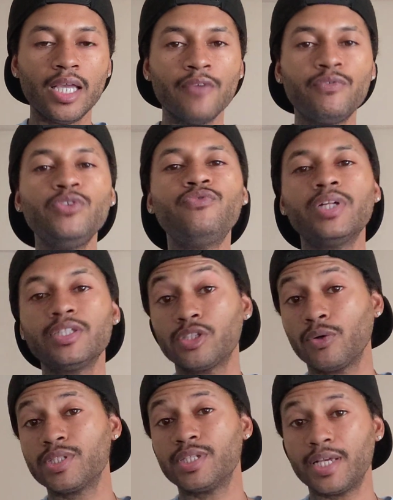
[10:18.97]
if you feel as
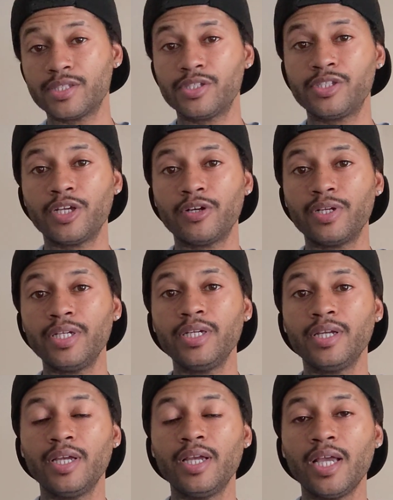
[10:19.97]
though it's necessary
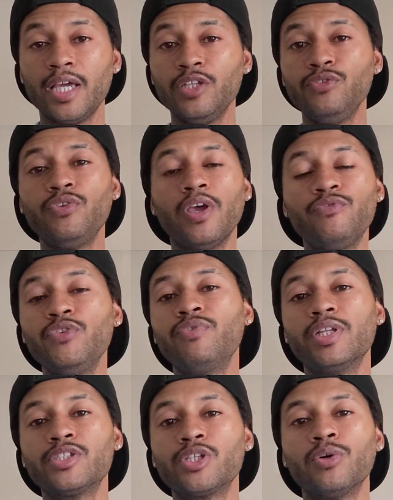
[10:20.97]
and if you
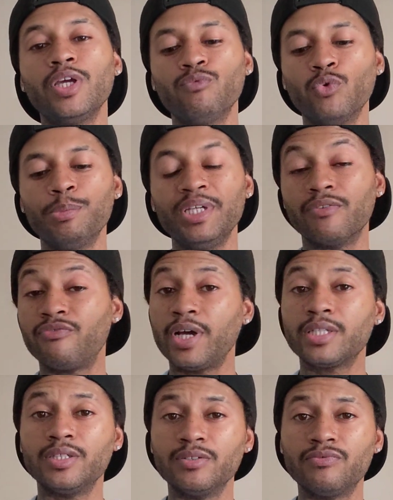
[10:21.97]
feel as though it will be
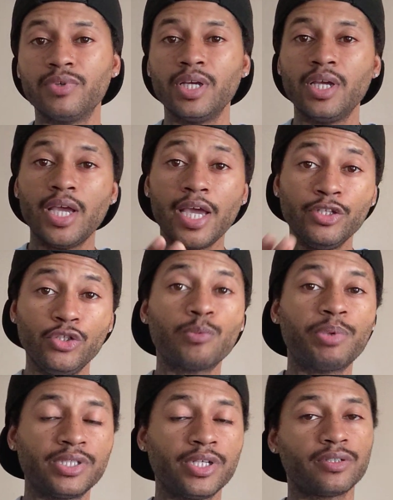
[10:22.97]
effective in your
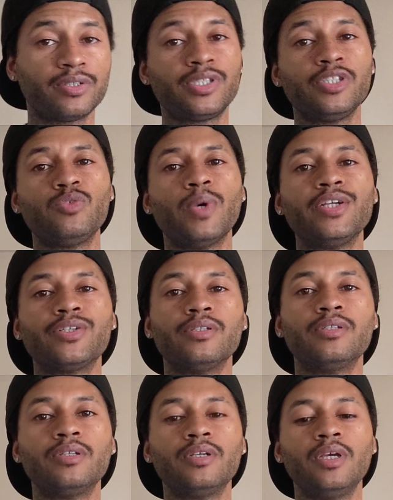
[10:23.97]
particular
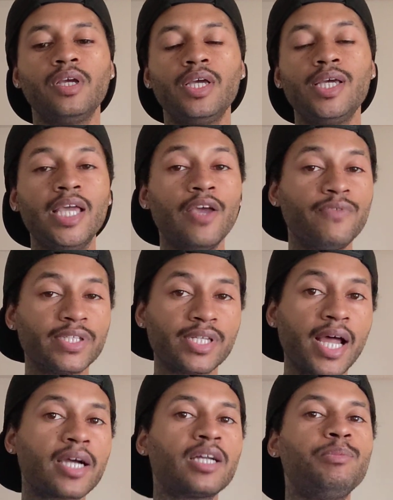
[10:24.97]
situation. If it's
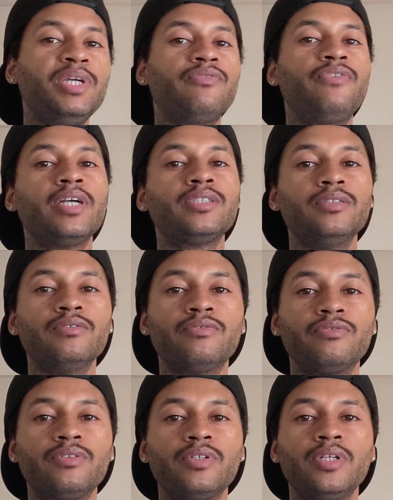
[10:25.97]
not going to be effective,
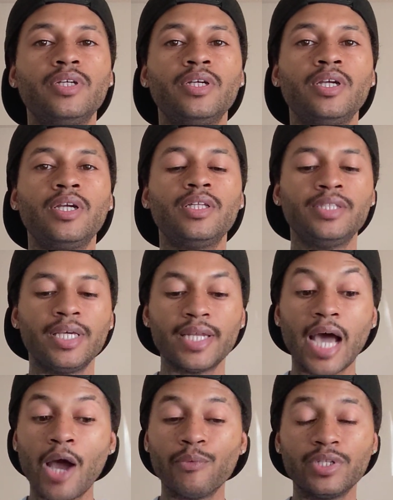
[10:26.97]

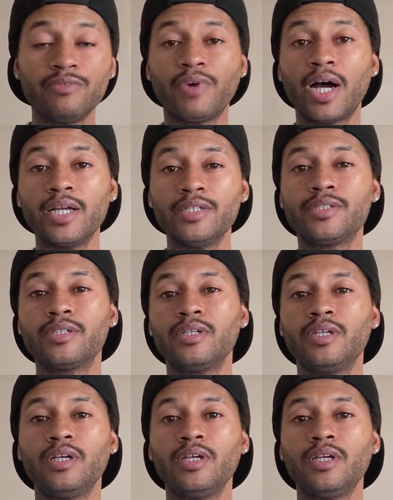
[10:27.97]
then I would advise